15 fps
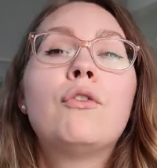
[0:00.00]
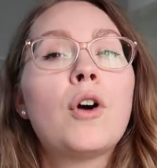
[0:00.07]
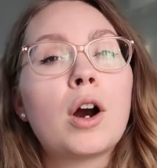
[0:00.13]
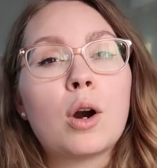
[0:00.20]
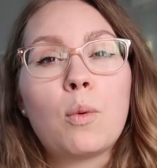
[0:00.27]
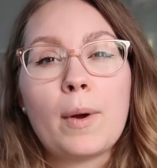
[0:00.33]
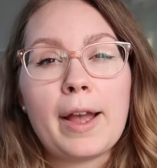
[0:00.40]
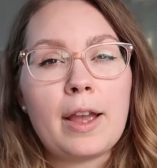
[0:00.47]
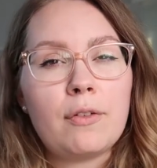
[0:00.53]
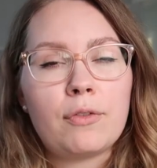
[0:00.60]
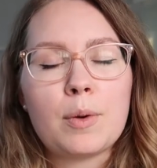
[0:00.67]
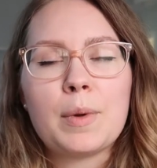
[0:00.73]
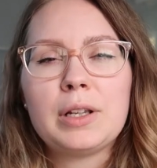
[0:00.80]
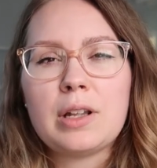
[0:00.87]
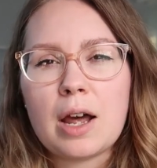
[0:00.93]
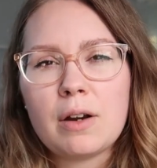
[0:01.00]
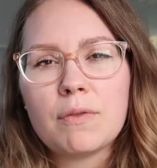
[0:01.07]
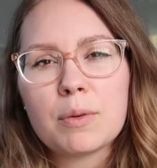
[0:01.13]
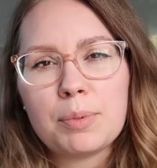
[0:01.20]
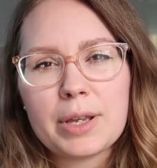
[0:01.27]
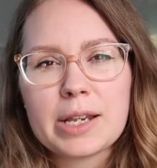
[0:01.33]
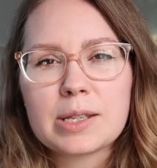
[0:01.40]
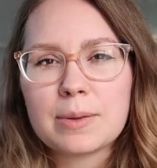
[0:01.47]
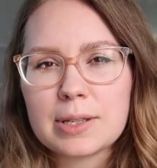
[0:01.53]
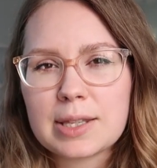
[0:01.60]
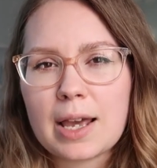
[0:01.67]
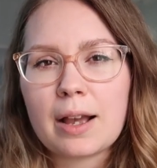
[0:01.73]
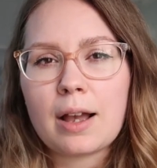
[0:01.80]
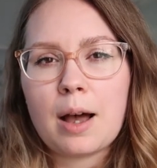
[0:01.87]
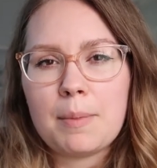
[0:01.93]
far away from a lot of the placements
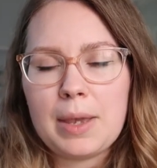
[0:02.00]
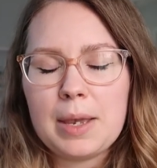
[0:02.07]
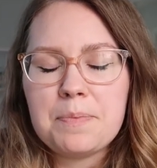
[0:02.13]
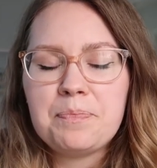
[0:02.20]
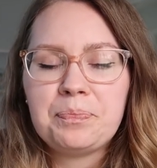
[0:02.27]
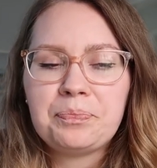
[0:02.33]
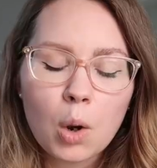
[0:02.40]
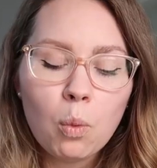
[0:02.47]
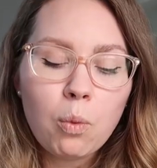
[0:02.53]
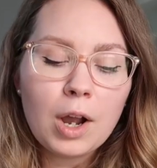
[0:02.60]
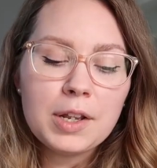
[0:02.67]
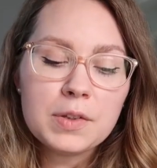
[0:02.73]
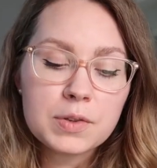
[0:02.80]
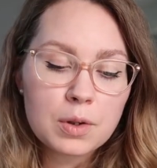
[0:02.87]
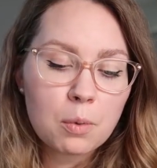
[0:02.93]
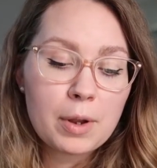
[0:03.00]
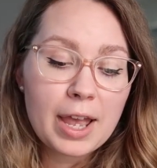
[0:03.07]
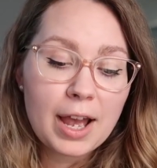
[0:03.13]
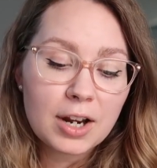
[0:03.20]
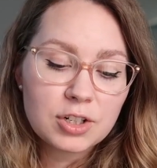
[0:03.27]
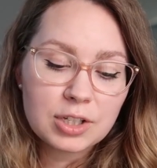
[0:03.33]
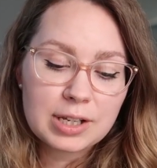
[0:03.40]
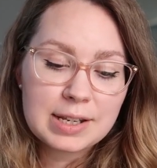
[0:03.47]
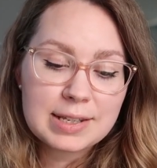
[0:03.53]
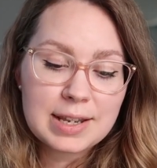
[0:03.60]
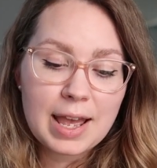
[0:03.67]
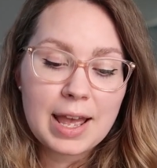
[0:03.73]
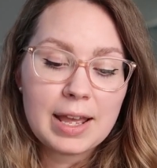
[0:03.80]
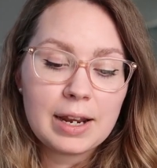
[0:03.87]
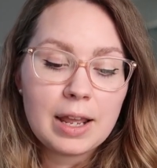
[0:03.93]
that come in. Once we actually
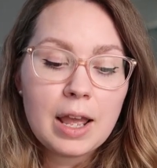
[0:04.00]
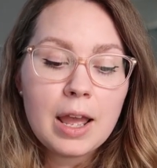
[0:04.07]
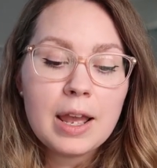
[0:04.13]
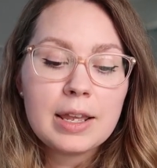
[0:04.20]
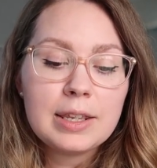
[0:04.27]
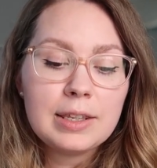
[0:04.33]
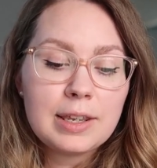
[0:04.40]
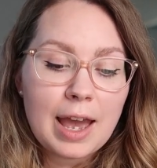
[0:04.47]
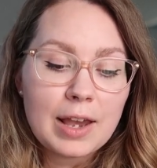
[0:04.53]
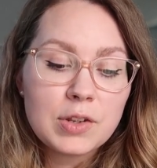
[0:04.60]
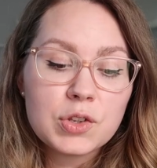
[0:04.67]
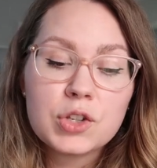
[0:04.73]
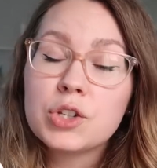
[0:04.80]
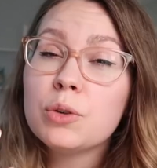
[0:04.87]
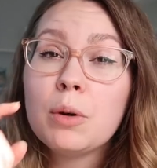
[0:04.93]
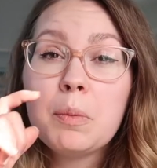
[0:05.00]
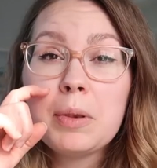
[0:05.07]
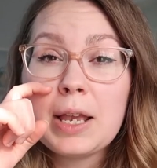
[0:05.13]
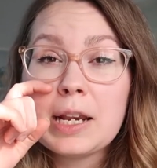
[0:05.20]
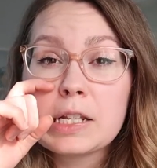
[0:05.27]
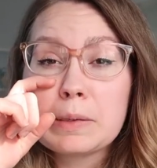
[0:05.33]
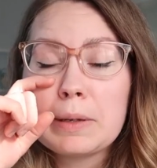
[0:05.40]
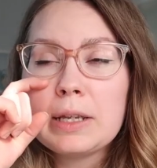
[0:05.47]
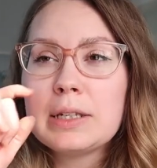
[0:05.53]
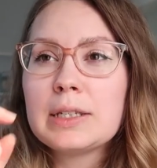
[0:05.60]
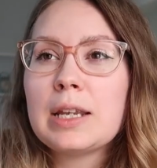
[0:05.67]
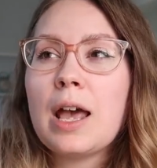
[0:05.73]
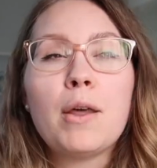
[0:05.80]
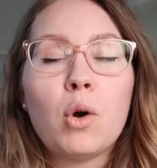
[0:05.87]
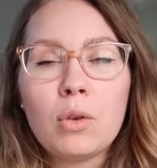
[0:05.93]
said yes to a
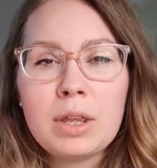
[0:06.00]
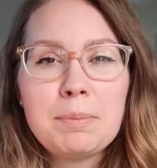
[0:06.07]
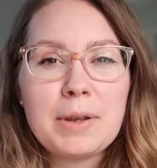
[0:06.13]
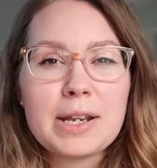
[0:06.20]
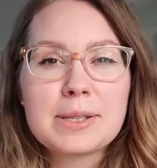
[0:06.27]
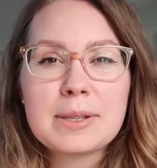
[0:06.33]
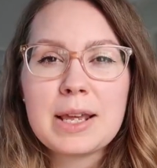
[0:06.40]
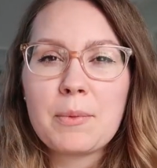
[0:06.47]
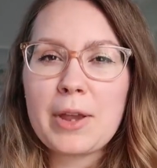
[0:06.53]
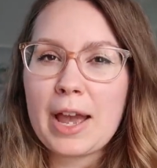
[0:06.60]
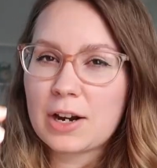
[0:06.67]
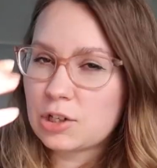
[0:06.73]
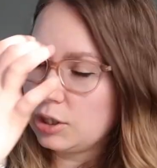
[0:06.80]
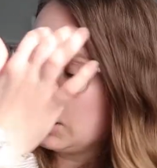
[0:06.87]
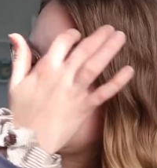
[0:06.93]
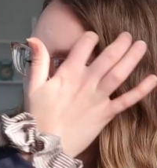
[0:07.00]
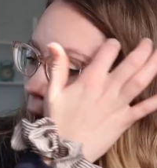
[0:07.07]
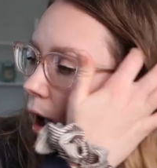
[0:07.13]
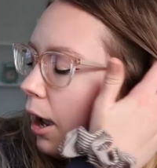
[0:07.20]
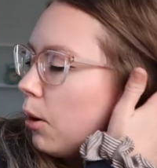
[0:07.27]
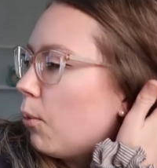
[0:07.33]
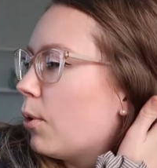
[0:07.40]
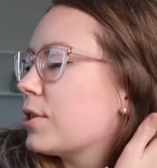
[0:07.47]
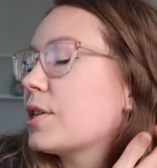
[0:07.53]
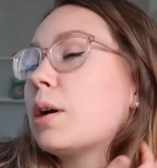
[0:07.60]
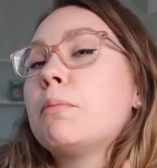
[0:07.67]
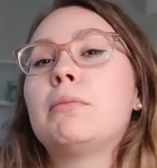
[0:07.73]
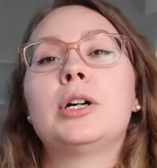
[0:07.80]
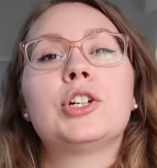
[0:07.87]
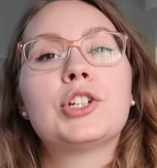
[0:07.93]
placement, the only placement that we actually got was an
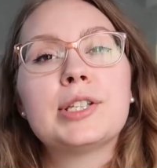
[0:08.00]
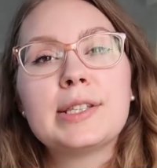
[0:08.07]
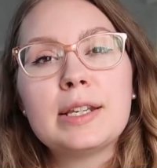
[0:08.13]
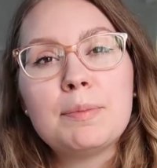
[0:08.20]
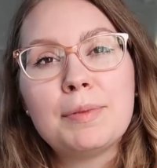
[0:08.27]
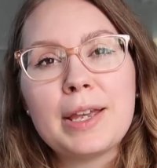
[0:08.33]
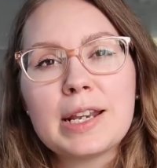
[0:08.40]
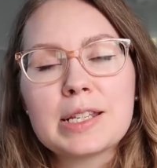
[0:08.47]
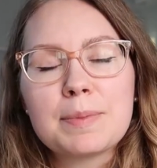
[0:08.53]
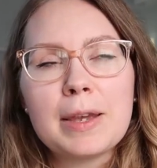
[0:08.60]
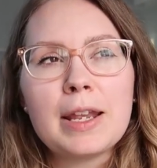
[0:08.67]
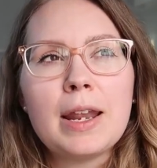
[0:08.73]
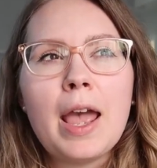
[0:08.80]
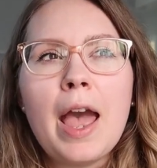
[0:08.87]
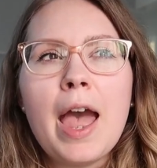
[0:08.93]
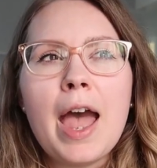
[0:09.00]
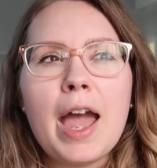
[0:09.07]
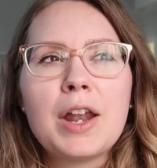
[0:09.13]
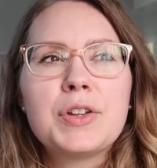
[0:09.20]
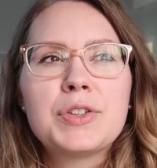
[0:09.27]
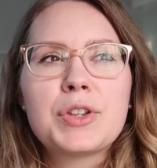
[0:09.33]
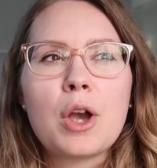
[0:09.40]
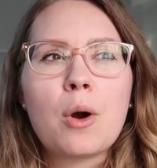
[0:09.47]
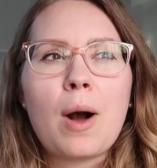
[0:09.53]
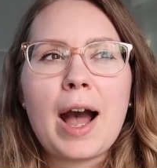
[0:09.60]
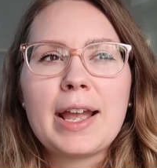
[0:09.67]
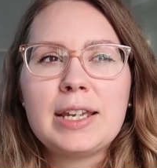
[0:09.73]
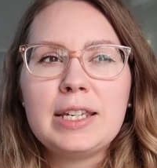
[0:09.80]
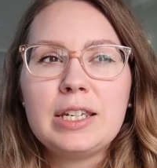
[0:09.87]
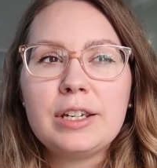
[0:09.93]
emergency placement. And so
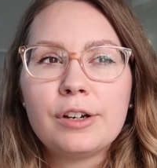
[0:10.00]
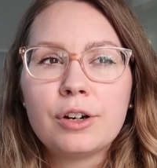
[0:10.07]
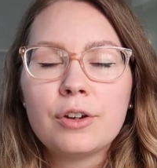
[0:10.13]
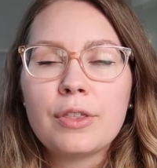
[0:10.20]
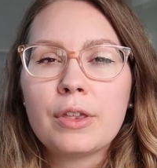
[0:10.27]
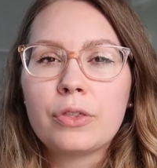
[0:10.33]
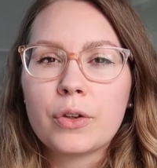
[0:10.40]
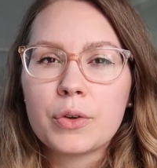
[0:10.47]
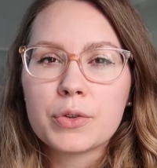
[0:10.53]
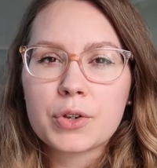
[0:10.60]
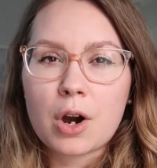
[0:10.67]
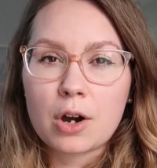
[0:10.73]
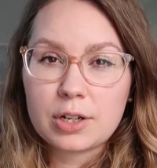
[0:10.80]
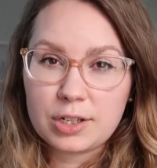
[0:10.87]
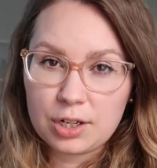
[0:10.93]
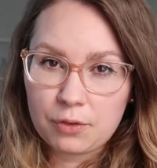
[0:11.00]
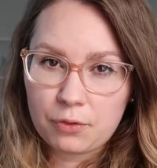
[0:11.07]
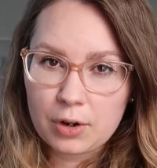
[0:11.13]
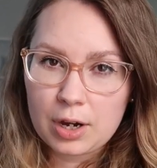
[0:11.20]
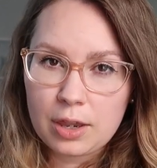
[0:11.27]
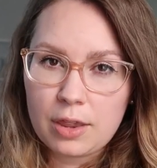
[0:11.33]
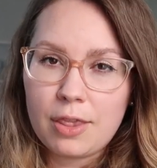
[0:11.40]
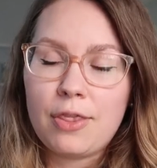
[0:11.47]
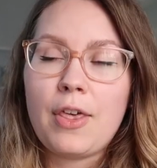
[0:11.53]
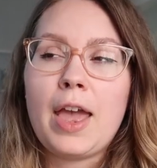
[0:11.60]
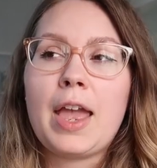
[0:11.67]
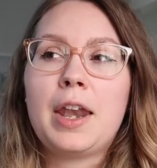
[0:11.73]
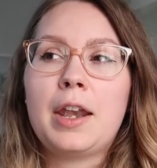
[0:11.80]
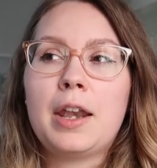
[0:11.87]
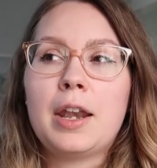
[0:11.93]
I hear that those are different
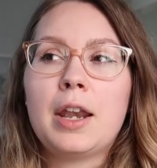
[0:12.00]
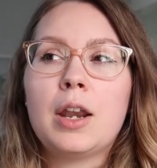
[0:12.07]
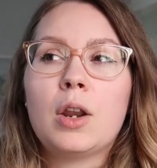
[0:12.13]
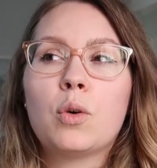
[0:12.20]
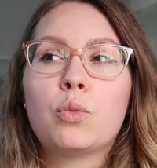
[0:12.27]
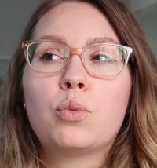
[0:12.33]
than